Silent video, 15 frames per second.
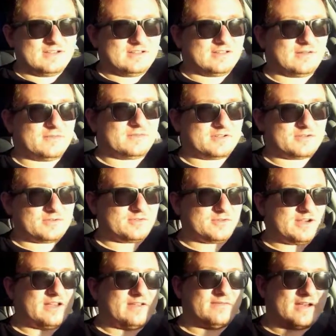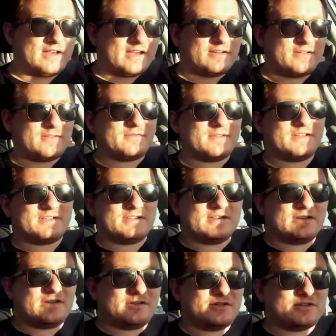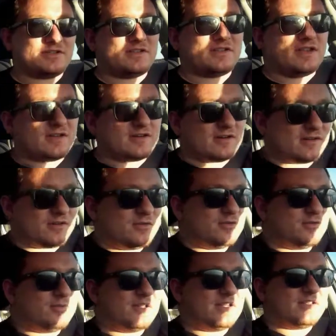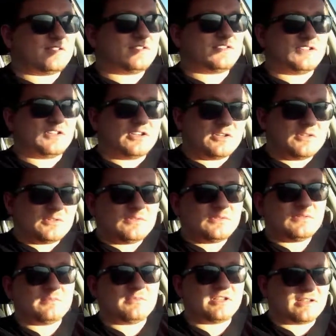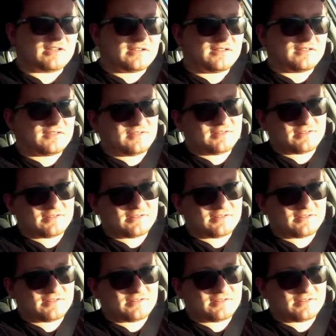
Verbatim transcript: love to go drive at or visit or just think are cool places to go because